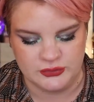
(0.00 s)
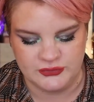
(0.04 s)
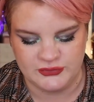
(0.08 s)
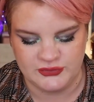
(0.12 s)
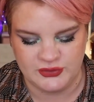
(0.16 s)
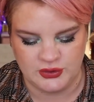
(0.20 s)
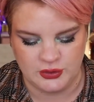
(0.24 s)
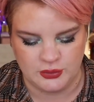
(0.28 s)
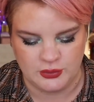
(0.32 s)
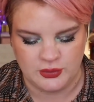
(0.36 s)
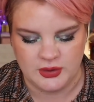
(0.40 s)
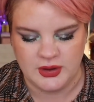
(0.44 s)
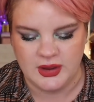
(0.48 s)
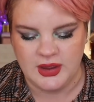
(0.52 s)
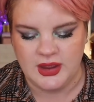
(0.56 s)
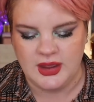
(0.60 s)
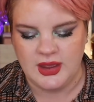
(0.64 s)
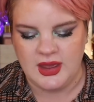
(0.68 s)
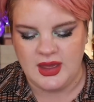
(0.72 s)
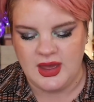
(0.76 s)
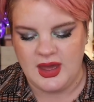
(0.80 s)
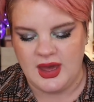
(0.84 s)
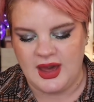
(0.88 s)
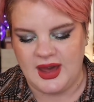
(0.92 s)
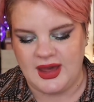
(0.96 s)
So
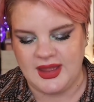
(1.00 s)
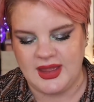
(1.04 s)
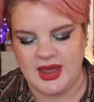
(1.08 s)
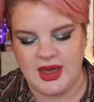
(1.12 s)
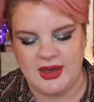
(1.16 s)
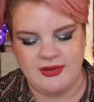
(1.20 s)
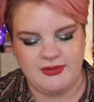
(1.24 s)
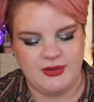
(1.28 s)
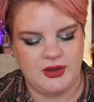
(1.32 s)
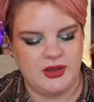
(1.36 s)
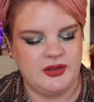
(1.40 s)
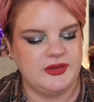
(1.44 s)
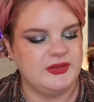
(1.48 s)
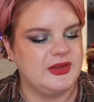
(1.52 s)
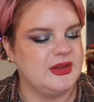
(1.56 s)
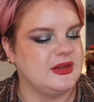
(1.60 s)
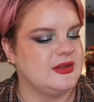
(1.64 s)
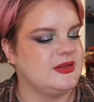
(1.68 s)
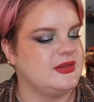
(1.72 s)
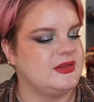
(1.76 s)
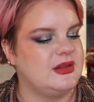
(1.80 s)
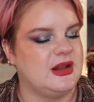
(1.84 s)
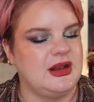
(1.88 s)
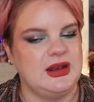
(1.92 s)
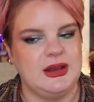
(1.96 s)
I have
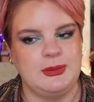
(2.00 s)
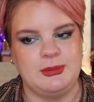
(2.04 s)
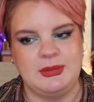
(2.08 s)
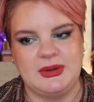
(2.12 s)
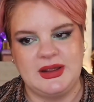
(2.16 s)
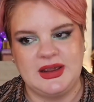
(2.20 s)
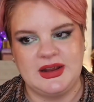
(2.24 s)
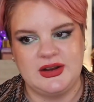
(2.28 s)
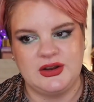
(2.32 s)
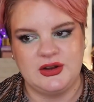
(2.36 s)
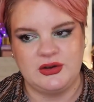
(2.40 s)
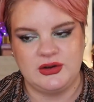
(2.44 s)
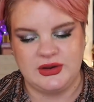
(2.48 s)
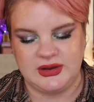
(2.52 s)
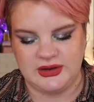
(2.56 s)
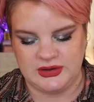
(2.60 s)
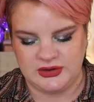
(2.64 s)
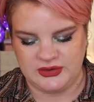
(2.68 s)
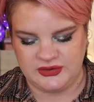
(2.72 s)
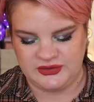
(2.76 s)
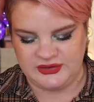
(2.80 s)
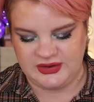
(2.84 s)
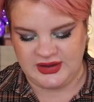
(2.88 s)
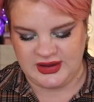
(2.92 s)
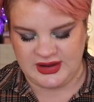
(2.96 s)
this lip liner in the
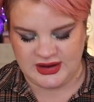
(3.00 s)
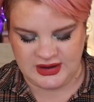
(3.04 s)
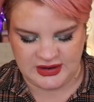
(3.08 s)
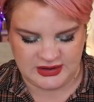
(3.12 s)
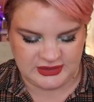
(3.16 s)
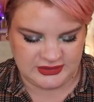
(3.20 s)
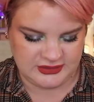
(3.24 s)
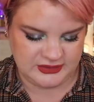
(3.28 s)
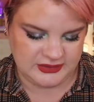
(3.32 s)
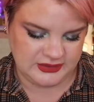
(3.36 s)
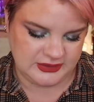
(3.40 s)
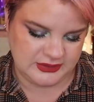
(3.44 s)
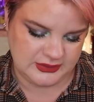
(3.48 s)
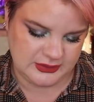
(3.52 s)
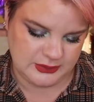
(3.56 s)
shade,